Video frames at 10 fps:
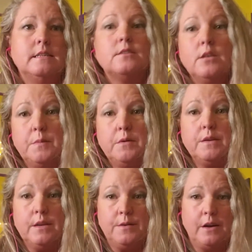going to be
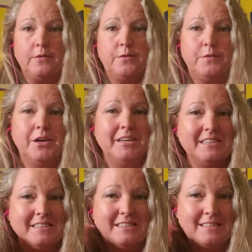really rough.
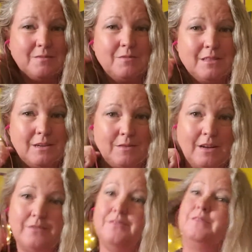It's really
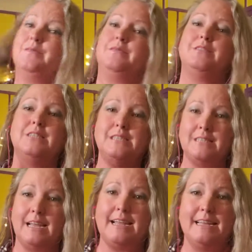rough. Just
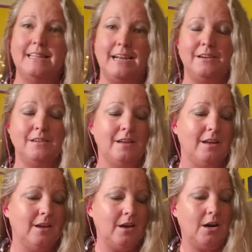hang in there.
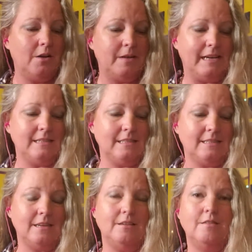Alright,
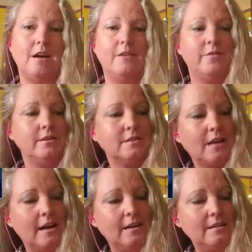so our first
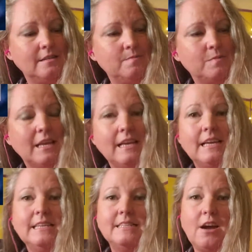card
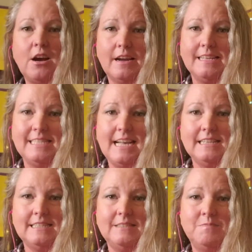is the
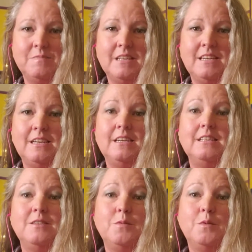Architect,
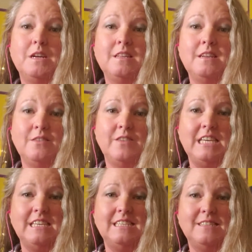the One of
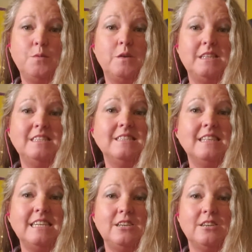Keys. The One is
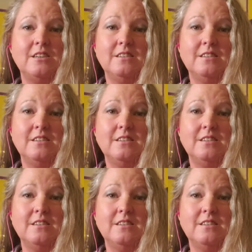leader